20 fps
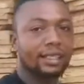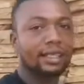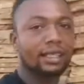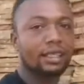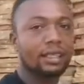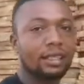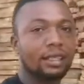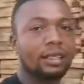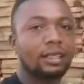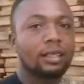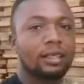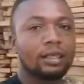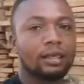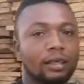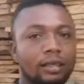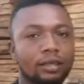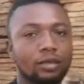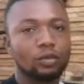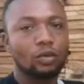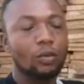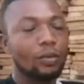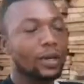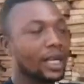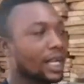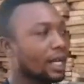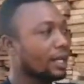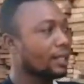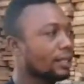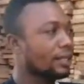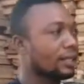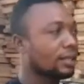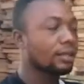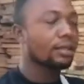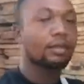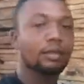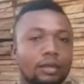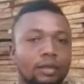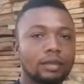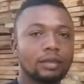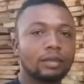so cyber sawmill. So the
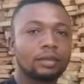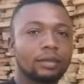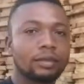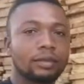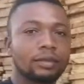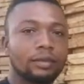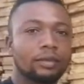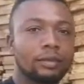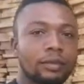first one that we